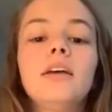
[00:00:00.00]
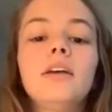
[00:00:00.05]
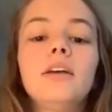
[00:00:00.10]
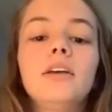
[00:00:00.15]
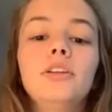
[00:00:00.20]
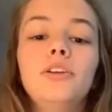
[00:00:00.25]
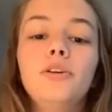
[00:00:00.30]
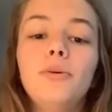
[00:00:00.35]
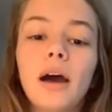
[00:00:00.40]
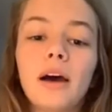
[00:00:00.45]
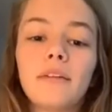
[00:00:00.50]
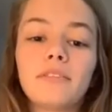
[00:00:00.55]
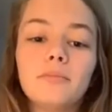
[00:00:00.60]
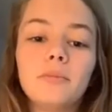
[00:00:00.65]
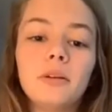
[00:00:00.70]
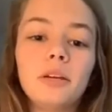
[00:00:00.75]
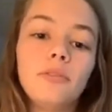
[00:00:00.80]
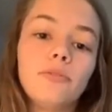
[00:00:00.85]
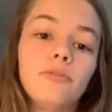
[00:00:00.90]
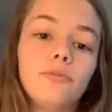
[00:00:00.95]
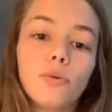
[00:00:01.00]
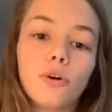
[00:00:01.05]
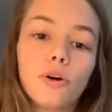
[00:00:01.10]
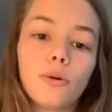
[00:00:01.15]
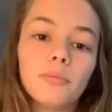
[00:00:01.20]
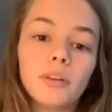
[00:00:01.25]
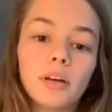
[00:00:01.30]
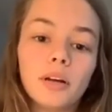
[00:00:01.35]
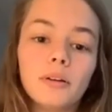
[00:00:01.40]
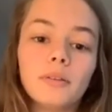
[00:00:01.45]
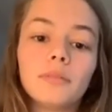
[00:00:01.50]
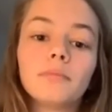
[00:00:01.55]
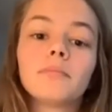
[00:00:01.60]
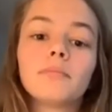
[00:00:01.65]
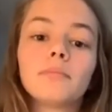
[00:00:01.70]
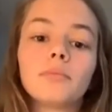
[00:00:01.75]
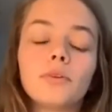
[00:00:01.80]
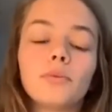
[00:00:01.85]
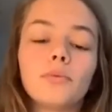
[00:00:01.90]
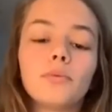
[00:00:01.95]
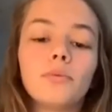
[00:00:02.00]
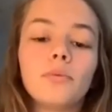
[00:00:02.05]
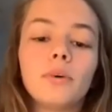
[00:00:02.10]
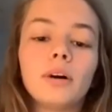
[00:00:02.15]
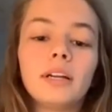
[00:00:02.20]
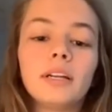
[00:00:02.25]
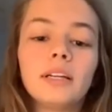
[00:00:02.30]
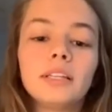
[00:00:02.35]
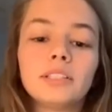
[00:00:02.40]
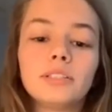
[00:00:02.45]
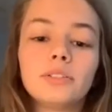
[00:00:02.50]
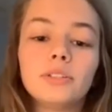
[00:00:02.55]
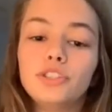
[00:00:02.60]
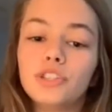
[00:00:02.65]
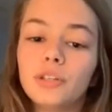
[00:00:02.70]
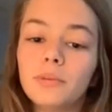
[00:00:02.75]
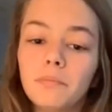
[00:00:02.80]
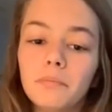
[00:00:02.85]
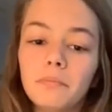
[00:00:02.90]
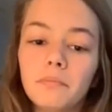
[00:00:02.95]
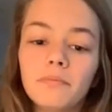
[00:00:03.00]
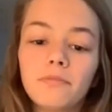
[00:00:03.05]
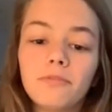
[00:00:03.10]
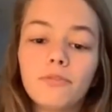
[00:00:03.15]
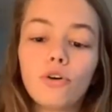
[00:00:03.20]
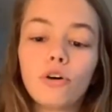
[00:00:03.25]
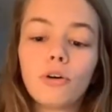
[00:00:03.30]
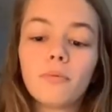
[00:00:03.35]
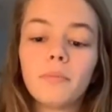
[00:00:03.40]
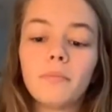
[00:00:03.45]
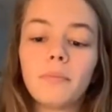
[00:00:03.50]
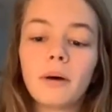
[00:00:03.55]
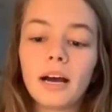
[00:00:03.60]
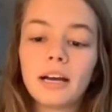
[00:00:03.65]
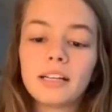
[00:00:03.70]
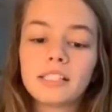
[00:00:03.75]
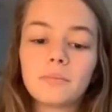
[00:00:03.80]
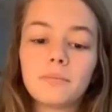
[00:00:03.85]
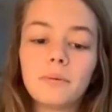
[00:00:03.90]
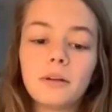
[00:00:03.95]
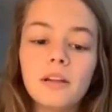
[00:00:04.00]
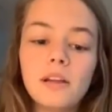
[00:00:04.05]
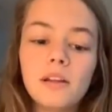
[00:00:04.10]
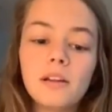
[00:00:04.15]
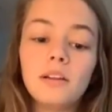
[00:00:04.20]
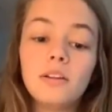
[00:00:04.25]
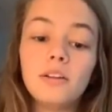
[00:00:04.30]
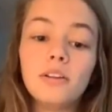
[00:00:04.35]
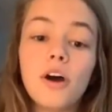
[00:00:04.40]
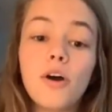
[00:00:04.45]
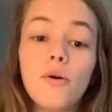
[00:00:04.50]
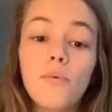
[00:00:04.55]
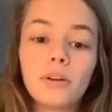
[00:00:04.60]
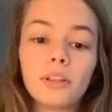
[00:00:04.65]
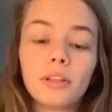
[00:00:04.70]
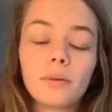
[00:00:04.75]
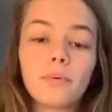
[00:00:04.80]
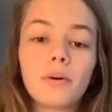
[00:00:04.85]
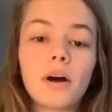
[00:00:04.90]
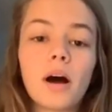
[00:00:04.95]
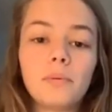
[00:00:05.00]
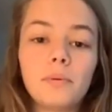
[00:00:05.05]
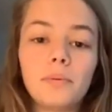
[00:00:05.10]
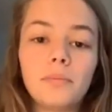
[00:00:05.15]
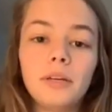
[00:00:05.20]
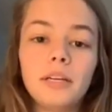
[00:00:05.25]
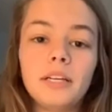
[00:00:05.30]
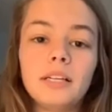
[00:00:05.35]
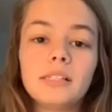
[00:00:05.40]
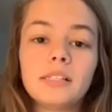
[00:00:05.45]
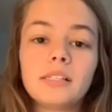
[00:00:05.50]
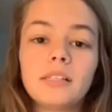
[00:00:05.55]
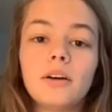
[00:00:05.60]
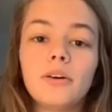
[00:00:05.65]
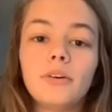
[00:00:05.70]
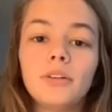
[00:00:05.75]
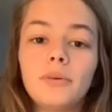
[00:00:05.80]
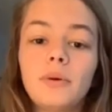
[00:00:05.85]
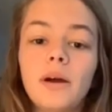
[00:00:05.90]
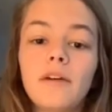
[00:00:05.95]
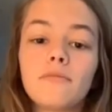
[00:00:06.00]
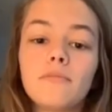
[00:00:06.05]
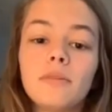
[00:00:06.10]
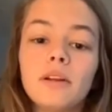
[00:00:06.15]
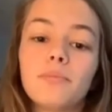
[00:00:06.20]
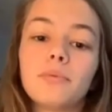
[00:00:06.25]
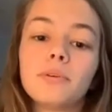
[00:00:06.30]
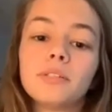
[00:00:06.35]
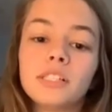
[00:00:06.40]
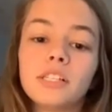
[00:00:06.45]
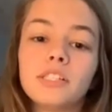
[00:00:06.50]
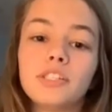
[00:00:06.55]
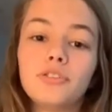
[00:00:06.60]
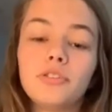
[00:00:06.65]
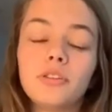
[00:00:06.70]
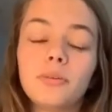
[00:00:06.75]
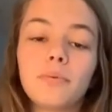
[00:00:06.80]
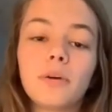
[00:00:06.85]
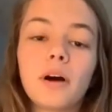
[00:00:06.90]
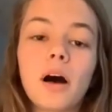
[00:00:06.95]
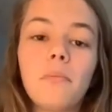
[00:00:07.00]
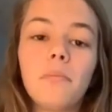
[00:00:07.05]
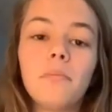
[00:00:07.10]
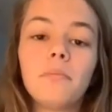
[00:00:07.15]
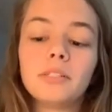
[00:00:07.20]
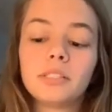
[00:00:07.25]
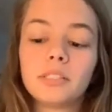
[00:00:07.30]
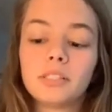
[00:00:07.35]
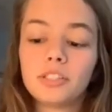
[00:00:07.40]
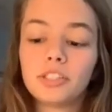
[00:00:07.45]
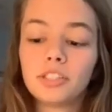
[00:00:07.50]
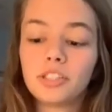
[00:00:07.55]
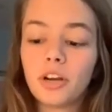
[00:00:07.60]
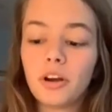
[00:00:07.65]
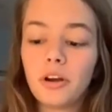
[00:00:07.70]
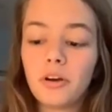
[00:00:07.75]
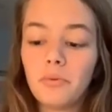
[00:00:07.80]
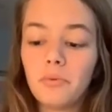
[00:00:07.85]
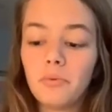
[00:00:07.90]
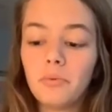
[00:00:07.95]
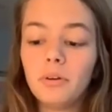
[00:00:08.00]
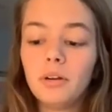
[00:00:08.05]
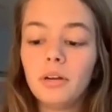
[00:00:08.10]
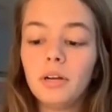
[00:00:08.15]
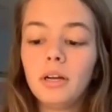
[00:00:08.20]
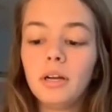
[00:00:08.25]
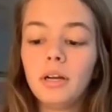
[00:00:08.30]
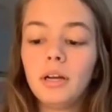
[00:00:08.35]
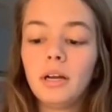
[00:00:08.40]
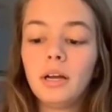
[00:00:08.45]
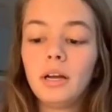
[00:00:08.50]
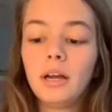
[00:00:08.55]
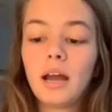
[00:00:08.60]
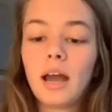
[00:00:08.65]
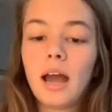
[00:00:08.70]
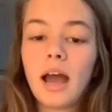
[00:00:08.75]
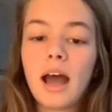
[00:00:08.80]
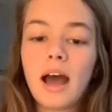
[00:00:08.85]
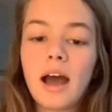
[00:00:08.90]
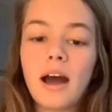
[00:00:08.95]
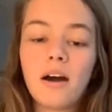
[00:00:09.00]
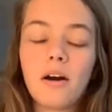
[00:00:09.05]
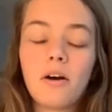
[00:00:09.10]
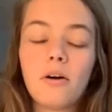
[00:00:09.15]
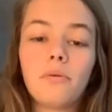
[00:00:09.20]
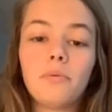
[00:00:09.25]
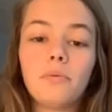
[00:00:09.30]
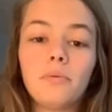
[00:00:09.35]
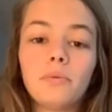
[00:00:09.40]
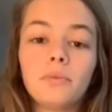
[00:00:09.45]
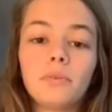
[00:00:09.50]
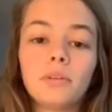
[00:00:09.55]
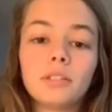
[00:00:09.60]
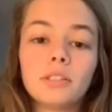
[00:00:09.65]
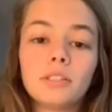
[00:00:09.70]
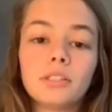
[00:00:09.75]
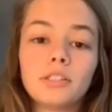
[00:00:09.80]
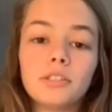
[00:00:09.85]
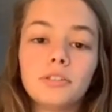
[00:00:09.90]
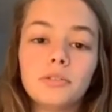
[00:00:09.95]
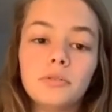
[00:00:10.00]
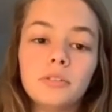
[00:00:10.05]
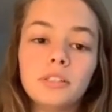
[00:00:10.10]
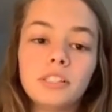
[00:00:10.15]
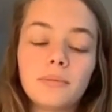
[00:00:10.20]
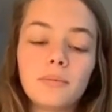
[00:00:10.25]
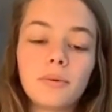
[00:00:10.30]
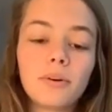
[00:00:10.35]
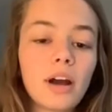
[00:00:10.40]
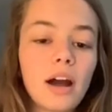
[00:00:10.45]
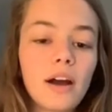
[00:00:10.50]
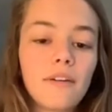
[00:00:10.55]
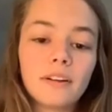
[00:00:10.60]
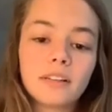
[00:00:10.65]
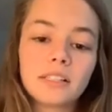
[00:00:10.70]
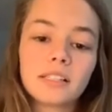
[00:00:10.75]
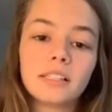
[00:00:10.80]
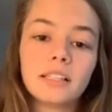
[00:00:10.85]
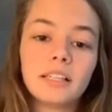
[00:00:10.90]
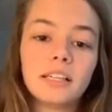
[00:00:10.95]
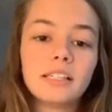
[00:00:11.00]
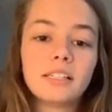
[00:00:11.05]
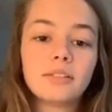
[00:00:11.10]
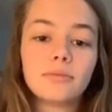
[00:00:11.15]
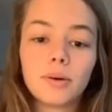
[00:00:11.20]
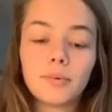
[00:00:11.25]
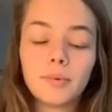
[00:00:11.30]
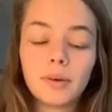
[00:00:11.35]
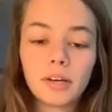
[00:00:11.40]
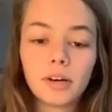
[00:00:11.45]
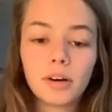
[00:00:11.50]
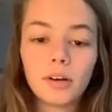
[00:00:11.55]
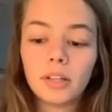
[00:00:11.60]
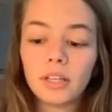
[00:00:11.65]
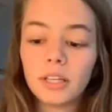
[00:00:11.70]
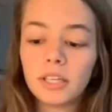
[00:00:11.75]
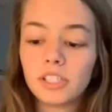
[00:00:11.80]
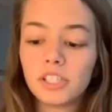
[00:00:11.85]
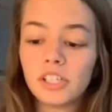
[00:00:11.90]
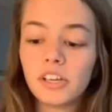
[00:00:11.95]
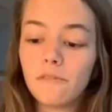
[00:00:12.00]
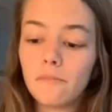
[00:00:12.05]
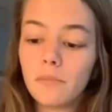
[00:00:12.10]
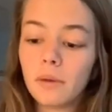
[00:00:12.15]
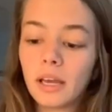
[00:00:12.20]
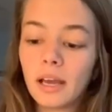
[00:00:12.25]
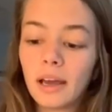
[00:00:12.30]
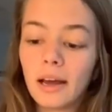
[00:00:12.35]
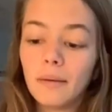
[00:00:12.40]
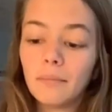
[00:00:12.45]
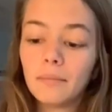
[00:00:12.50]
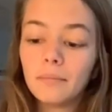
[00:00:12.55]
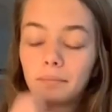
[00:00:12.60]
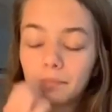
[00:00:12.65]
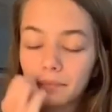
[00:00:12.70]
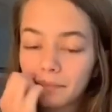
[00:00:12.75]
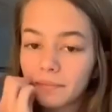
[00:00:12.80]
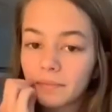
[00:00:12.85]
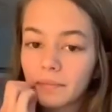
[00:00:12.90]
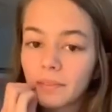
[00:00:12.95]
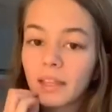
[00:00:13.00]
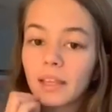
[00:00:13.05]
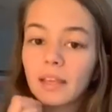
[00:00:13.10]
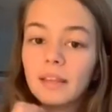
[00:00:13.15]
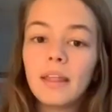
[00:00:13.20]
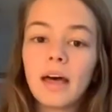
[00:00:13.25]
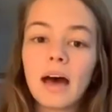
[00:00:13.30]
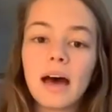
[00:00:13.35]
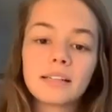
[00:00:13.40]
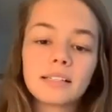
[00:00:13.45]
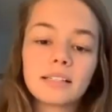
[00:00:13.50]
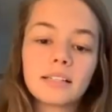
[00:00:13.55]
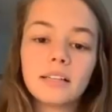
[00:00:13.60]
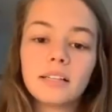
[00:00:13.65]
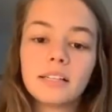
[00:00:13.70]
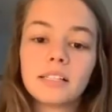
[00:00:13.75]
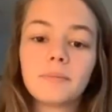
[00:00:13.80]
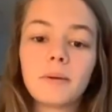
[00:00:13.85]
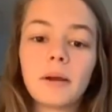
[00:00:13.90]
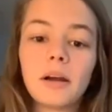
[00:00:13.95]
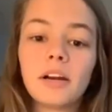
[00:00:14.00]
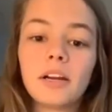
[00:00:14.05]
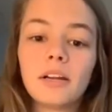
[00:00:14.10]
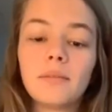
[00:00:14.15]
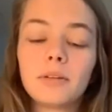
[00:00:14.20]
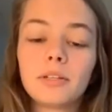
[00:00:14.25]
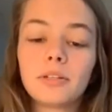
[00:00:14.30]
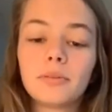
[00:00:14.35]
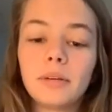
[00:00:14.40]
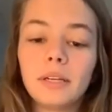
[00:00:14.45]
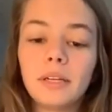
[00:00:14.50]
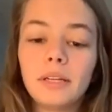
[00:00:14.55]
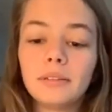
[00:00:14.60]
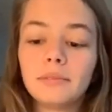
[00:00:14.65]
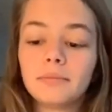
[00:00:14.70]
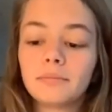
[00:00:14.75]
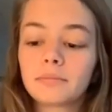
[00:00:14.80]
you have to be informed on what it is so that you can form a biased opinion and know what the problem is. And the only way for me to present you the problem is to show how student demographics lead to what we call the achievement gap. And that's the disparity between